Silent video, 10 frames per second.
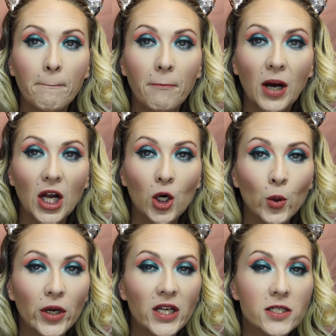
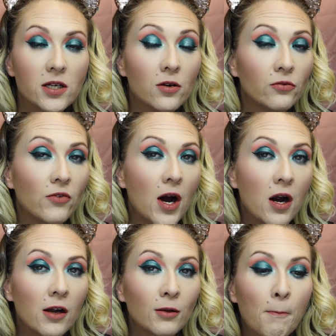buttery so
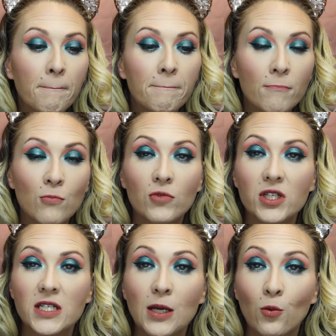far. We'll
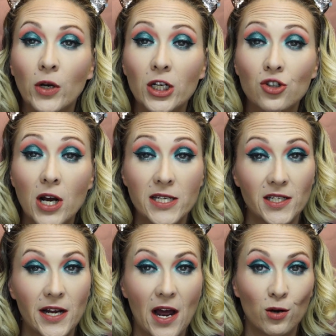see when it dries
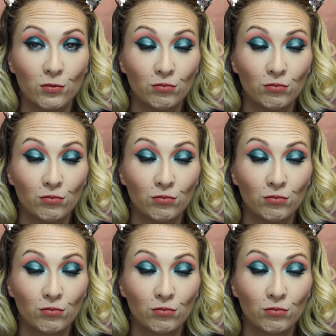down.